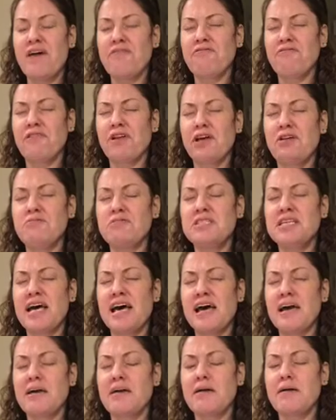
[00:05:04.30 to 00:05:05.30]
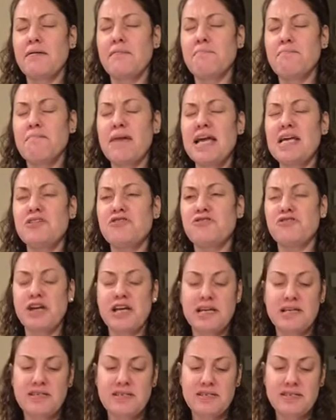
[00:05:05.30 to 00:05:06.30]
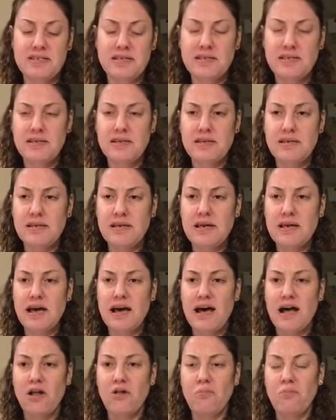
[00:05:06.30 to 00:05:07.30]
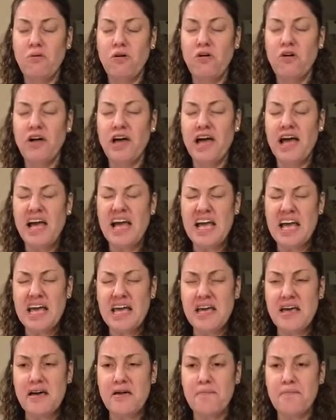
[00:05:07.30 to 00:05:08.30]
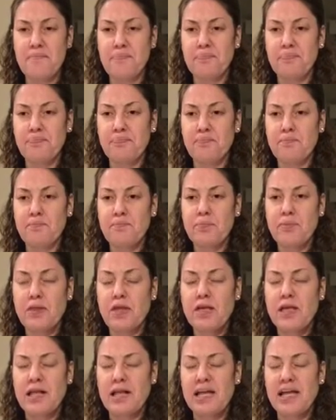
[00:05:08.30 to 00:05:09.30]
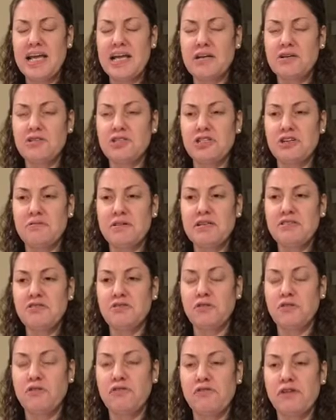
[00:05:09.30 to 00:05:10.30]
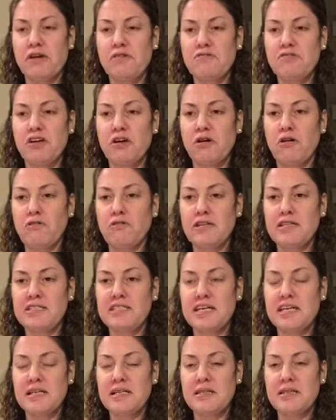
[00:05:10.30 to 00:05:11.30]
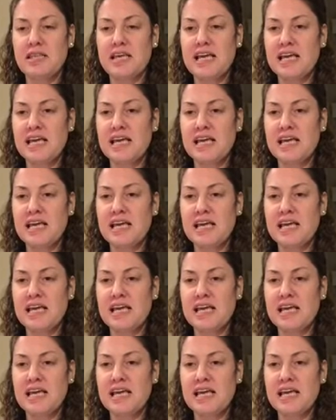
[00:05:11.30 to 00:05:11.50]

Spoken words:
Flo-tech Matrix. I'll put a link to it or a photo of it in